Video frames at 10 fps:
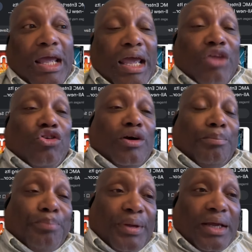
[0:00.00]
and you
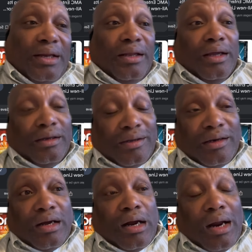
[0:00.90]
compared it to
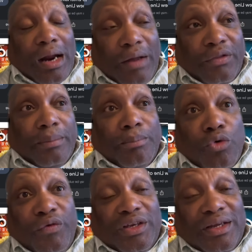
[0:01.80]
the other
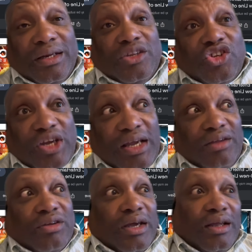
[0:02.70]
movie theater chains